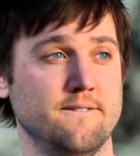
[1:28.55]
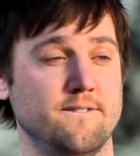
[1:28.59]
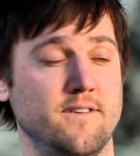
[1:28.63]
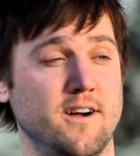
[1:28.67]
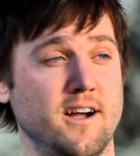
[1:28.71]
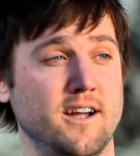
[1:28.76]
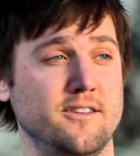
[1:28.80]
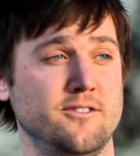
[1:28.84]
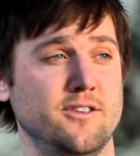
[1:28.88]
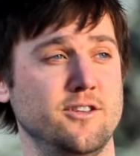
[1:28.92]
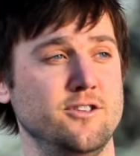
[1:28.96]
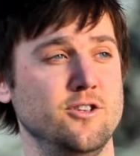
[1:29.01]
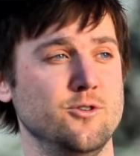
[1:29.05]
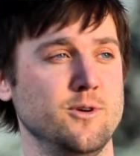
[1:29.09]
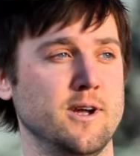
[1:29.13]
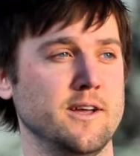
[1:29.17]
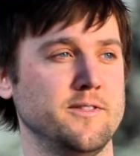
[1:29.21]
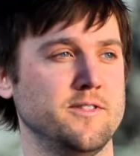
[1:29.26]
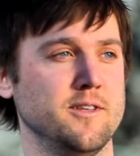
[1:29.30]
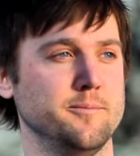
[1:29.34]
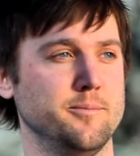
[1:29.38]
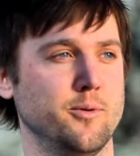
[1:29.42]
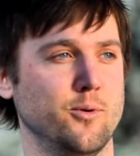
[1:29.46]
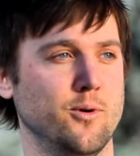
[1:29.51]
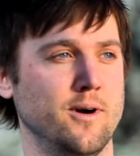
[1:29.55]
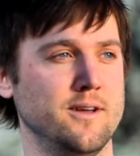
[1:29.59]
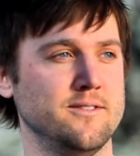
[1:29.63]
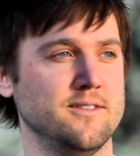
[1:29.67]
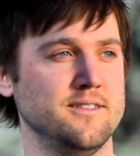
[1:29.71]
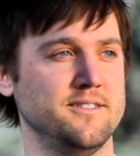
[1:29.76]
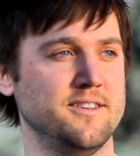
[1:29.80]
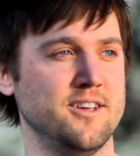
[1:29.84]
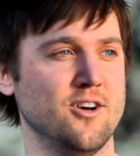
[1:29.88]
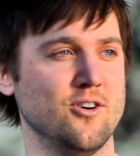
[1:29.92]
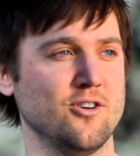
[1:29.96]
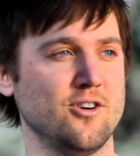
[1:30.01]
Fine, then you get the boys and
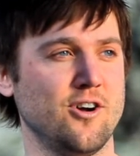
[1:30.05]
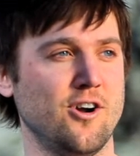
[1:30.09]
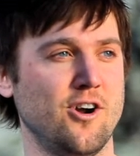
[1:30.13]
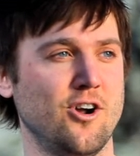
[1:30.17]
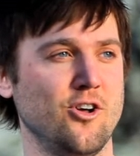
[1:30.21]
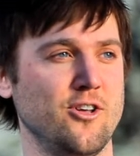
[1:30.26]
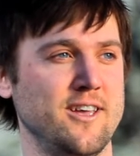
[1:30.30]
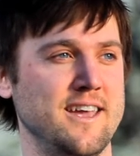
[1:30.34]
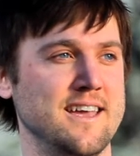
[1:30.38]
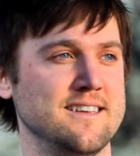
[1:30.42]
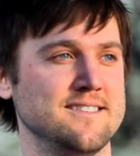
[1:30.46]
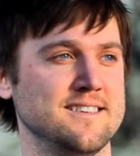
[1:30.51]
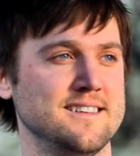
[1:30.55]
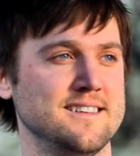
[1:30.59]
tell Carl he has a